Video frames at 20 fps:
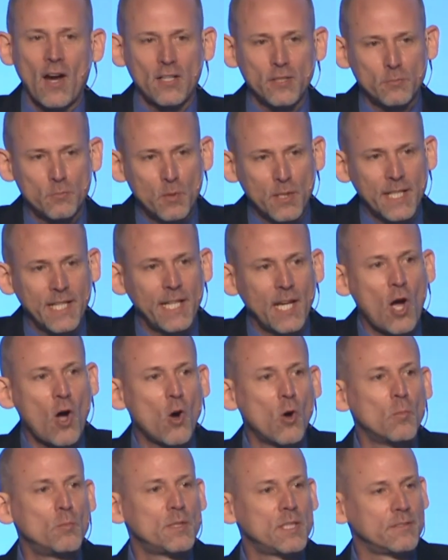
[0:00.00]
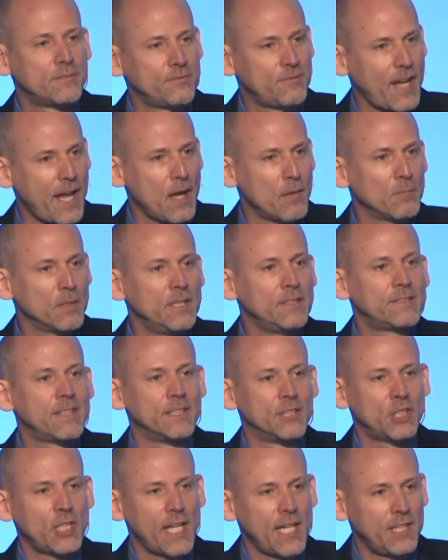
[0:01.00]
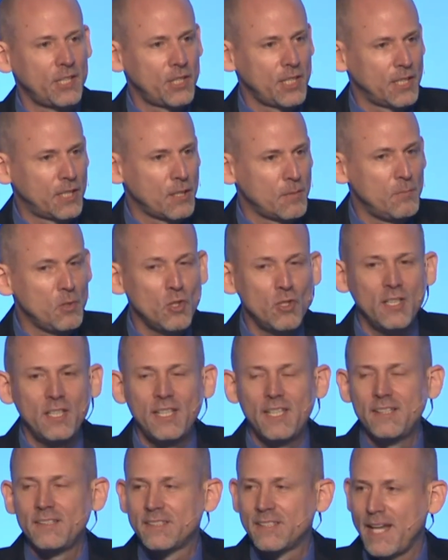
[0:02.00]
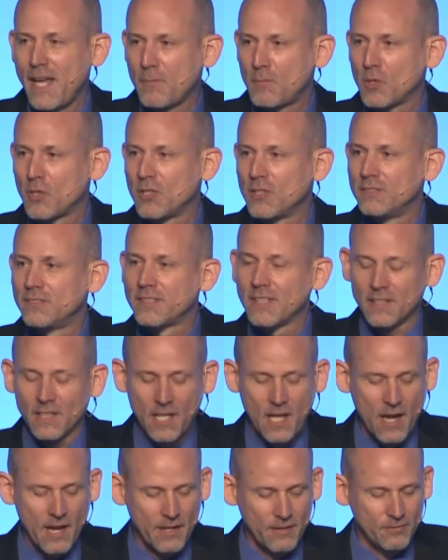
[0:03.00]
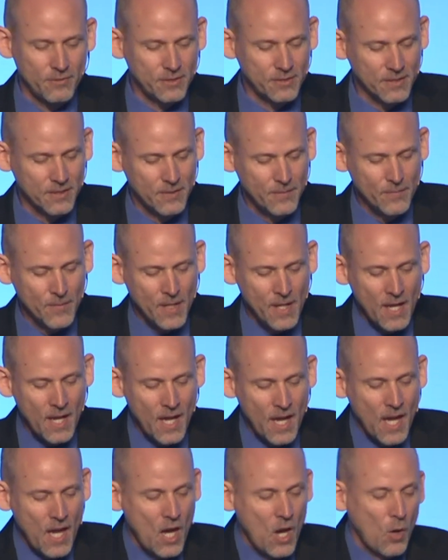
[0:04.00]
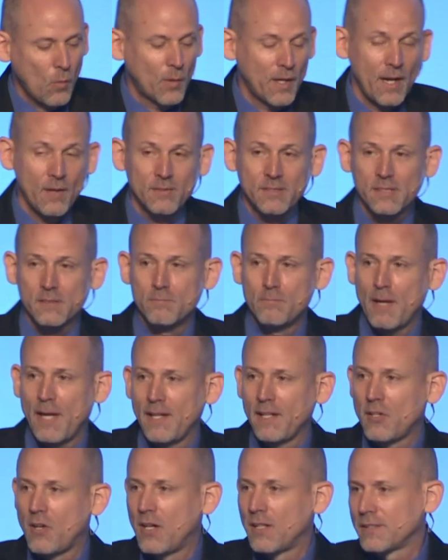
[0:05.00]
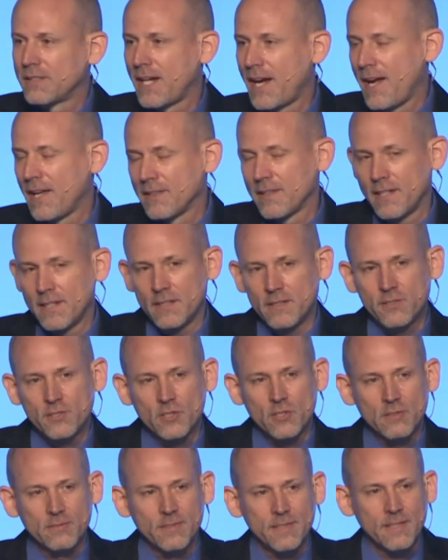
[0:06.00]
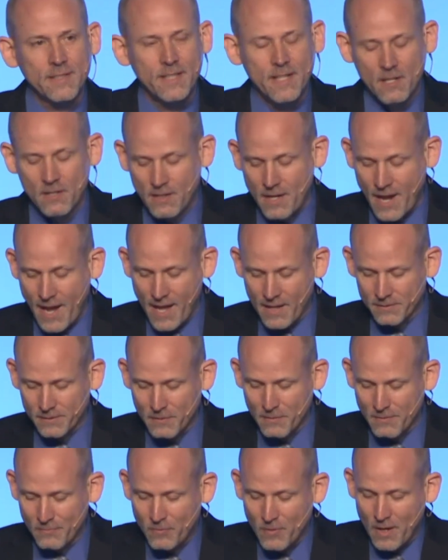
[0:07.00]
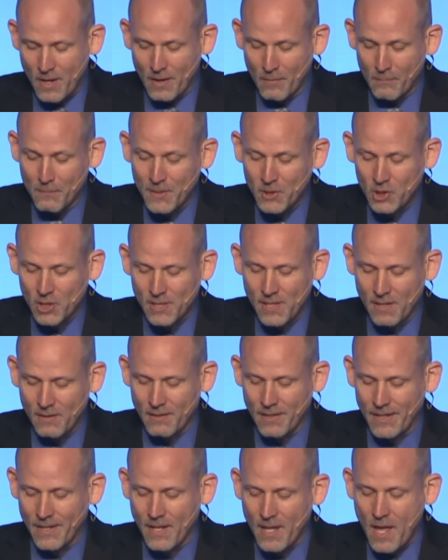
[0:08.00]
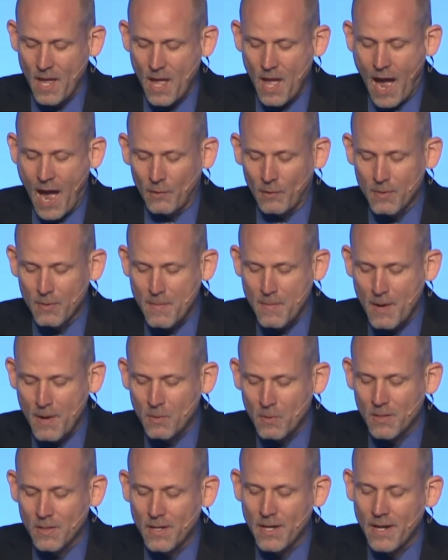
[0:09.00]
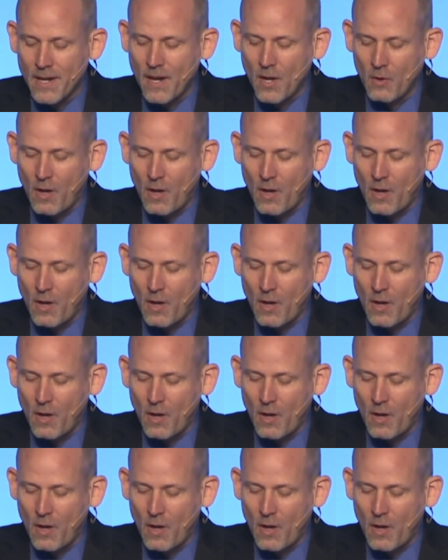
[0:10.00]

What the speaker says: is bringing hope to families and changing communities, neighborhoods, and lives. When I was in Bangkok, Thailand, serving there as a missionary, I remember